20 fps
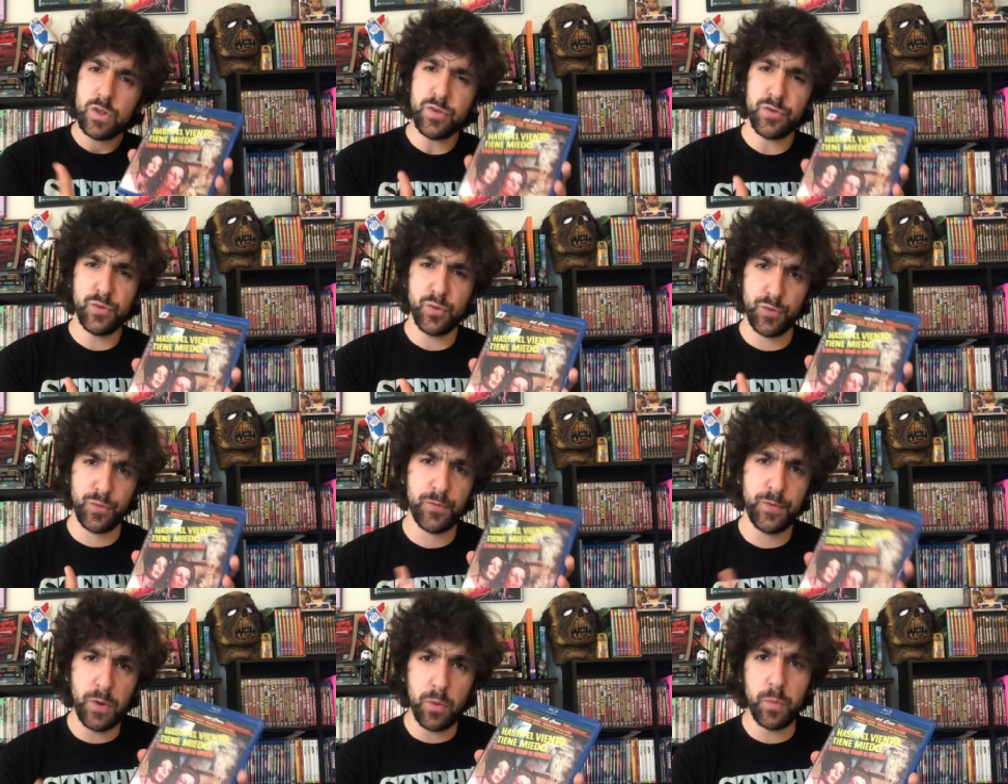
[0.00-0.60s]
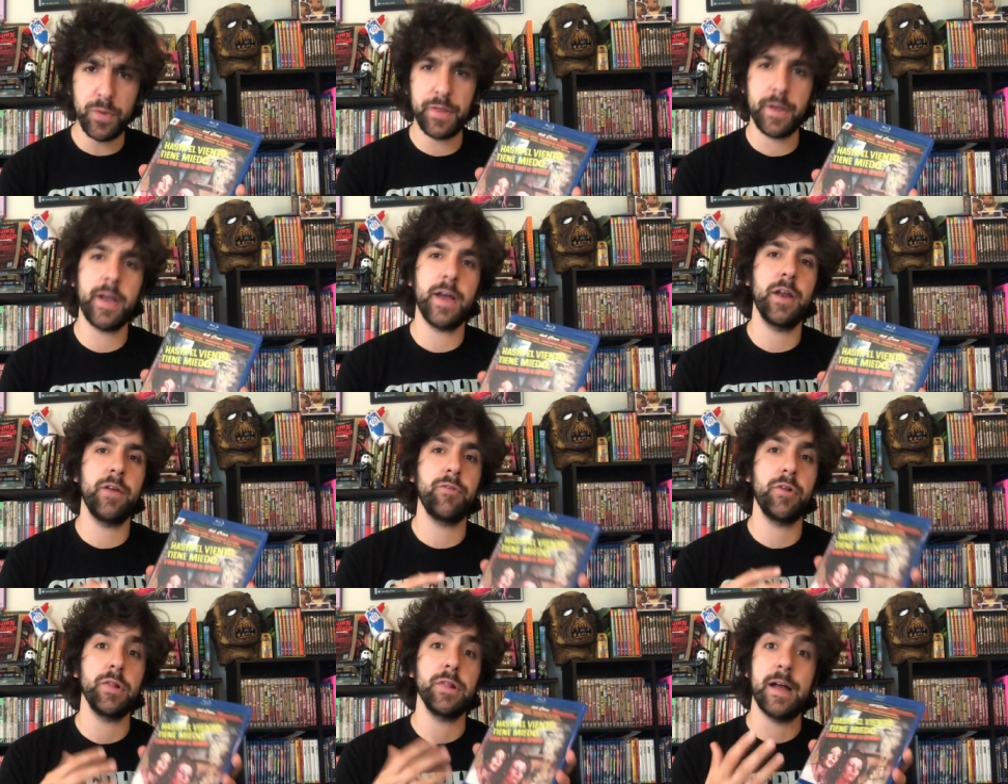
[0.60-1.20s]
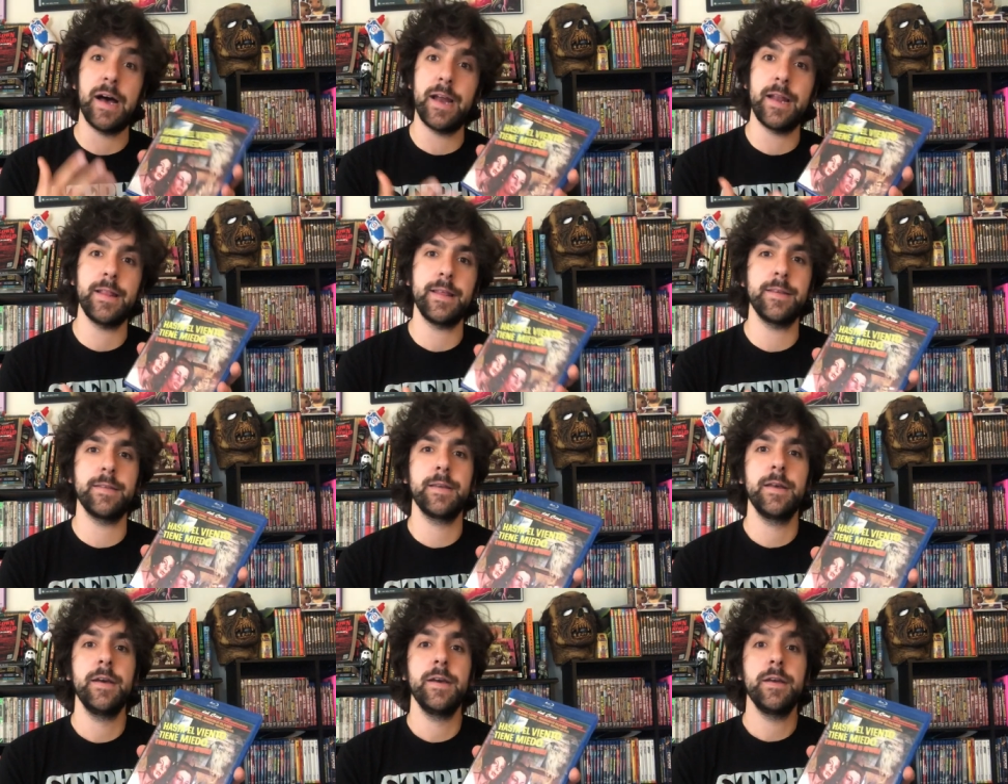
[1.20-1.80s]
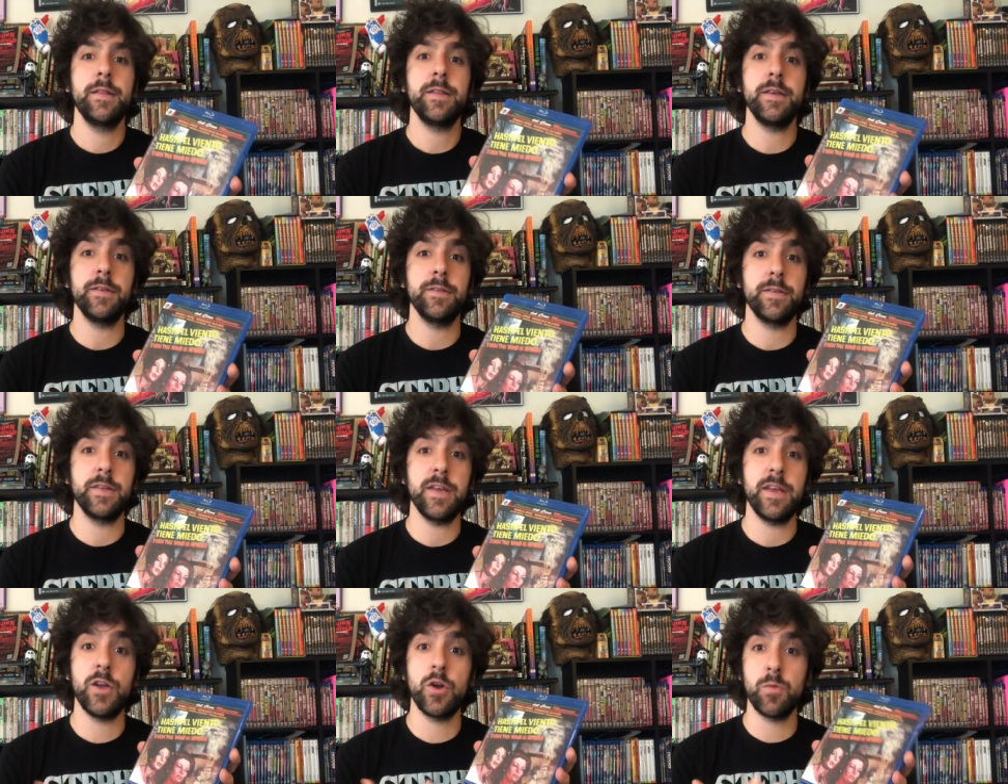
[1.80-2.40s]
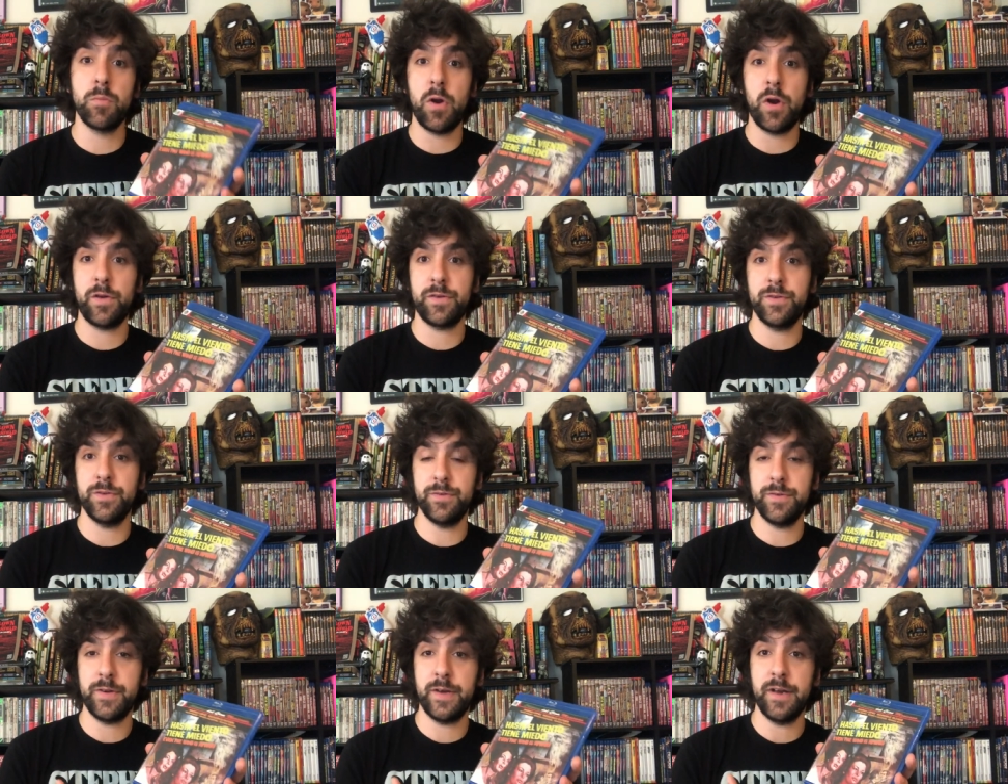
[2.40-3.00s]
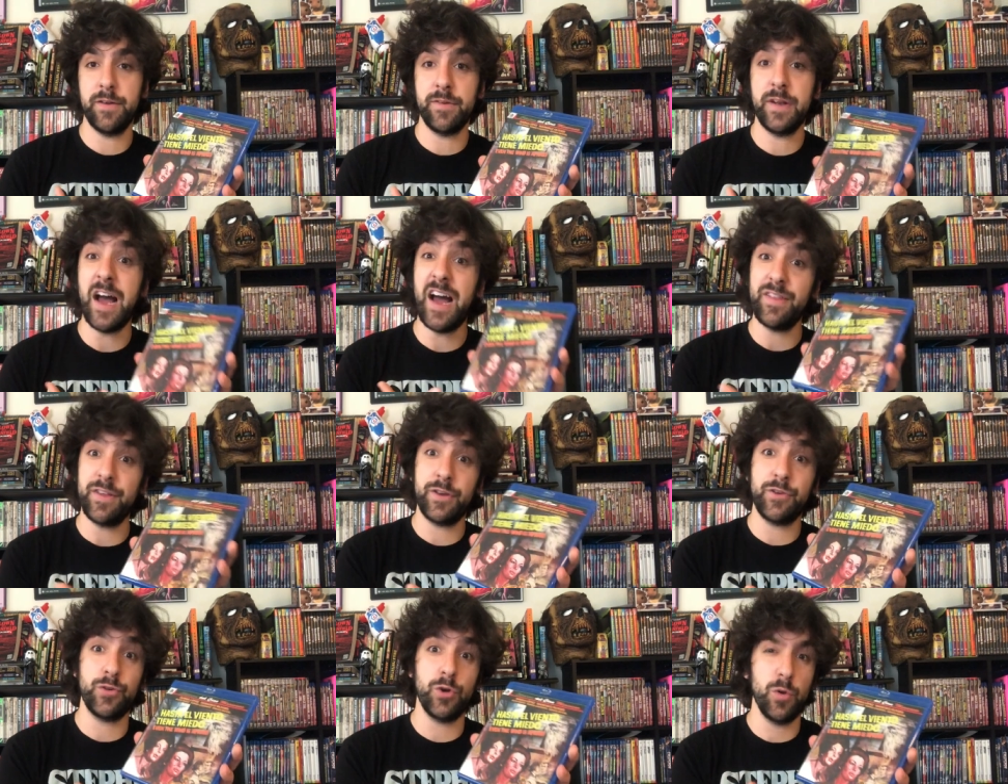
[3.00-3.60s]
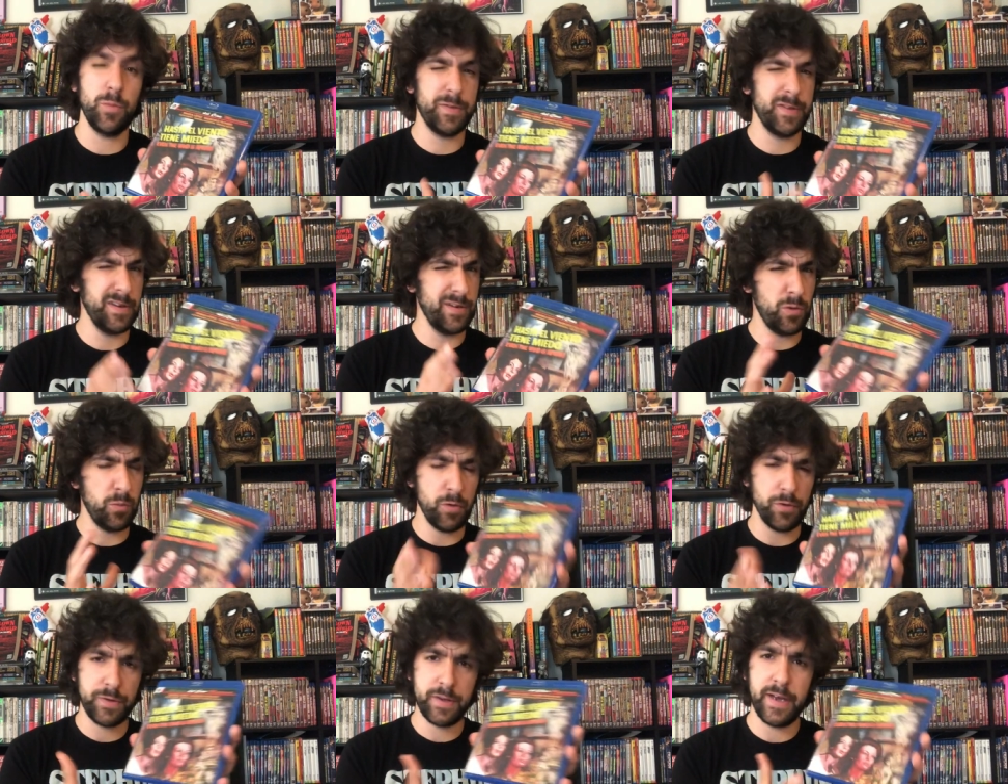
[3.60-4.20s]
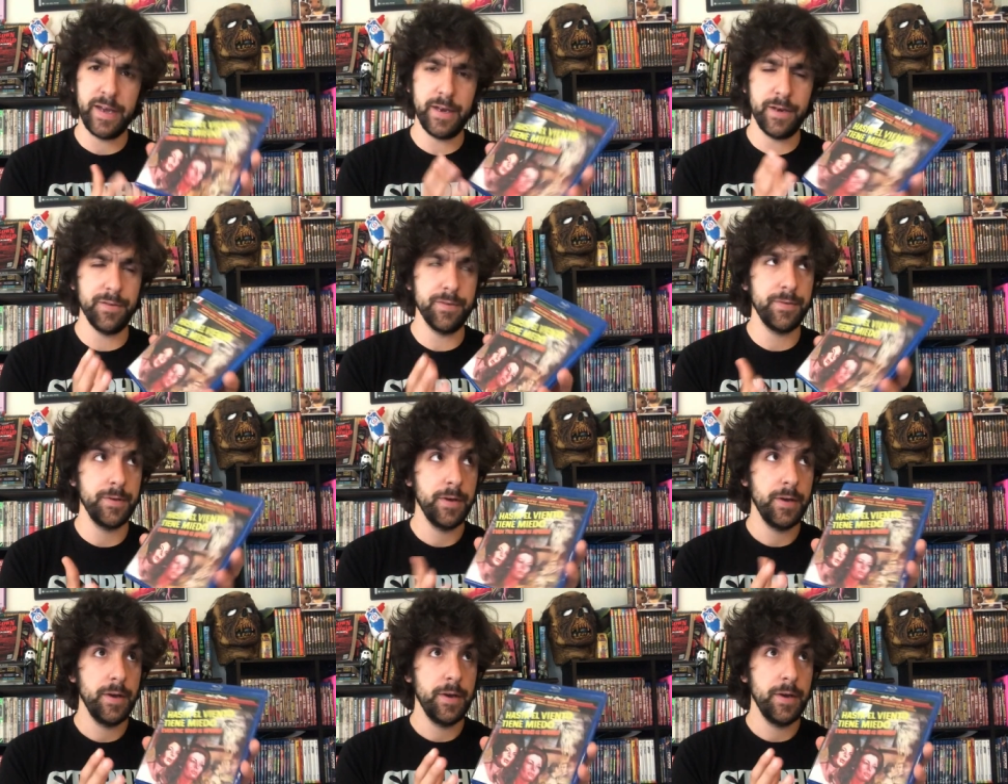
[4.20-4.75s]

So it's filled with the kind of a lot of these these earmarks of kind of gothic tropes and almost kind of